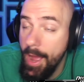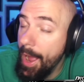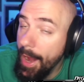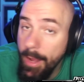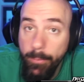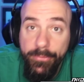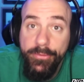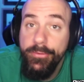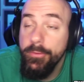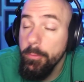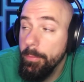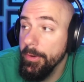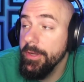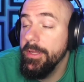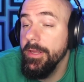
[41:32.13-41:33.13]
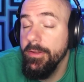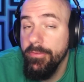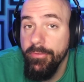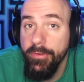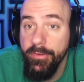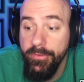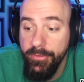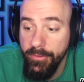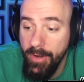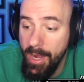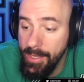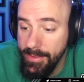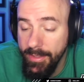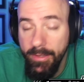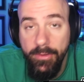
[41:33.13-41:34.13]
I am super geeked for this year.
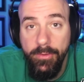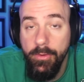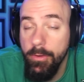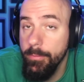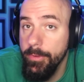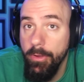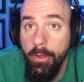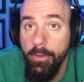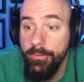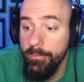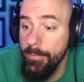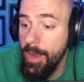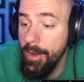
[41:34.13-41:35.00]
I think it's going to be awesome.